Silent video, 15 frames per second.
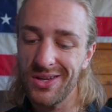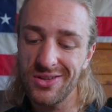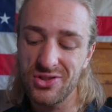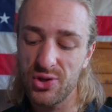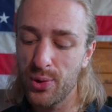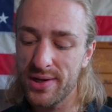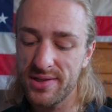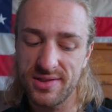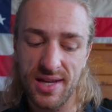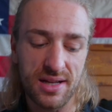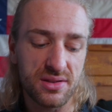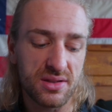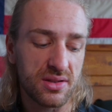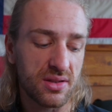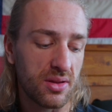So in a
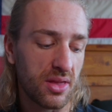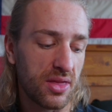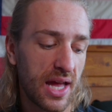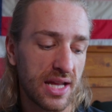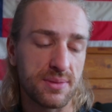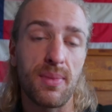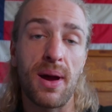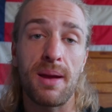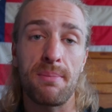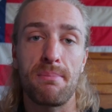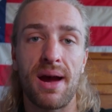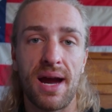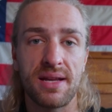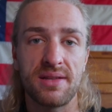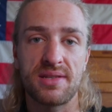sense, that's my
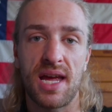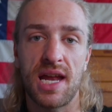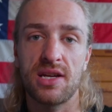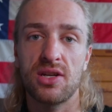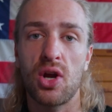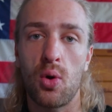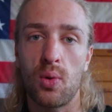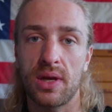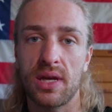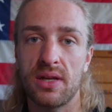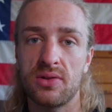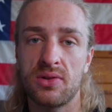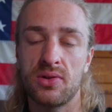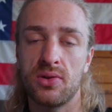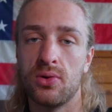mindset going
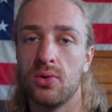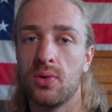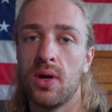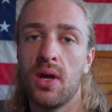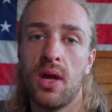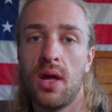into